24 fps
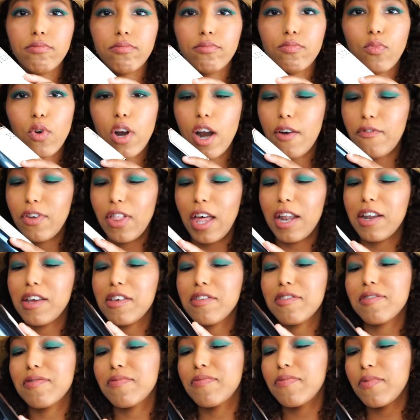wherever that
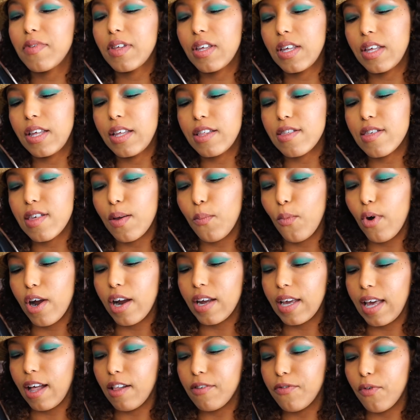is. It's somewhere in
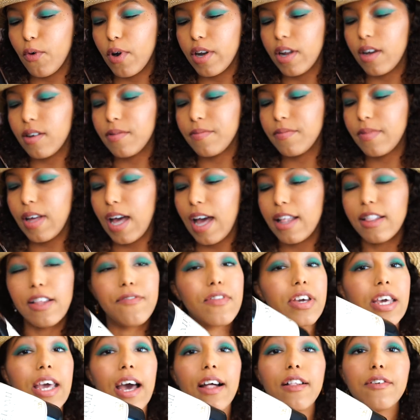California. I live
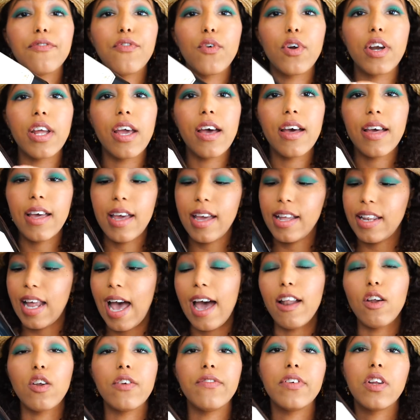in California, and I
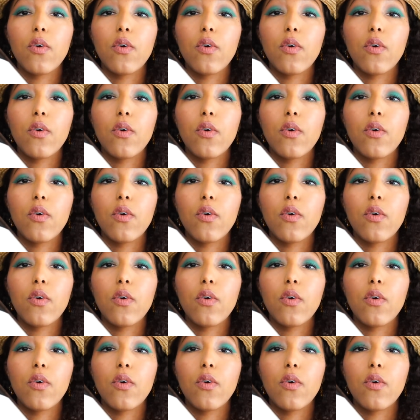don't even